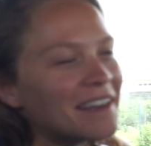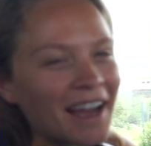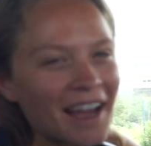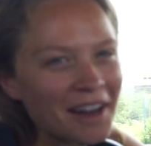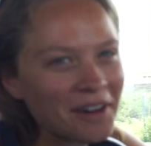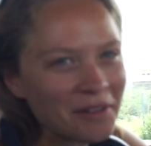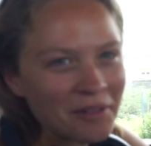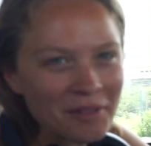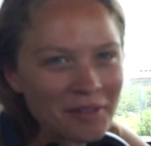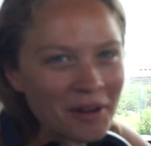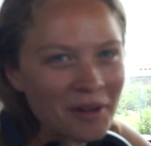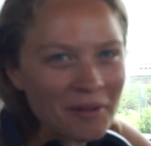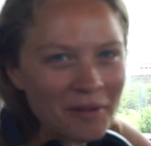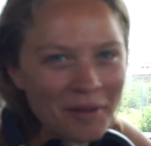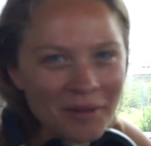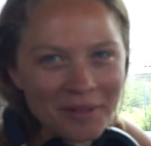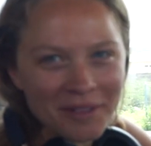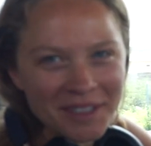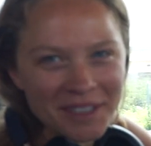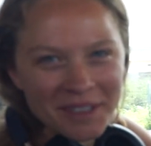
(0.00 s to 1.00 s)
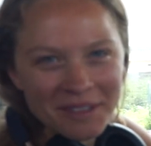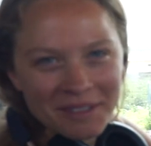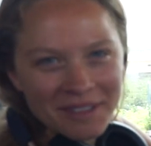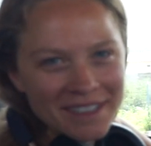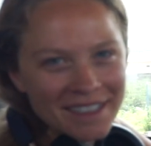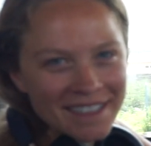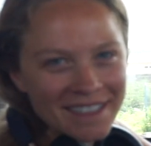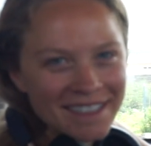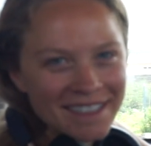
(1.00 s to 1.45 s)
I don't know what we're doing.